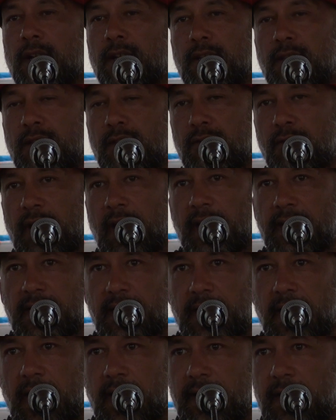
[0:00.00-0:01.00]
you guys
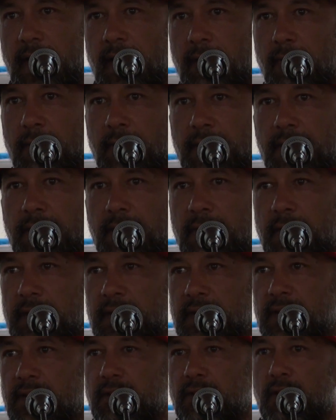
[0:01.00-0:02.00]
take that with you
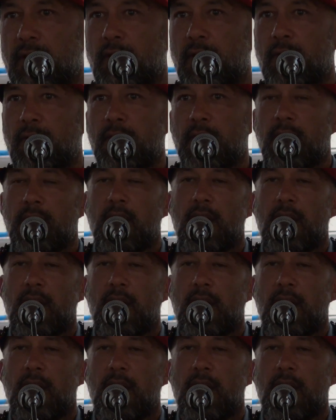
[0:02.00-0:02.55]
as you go,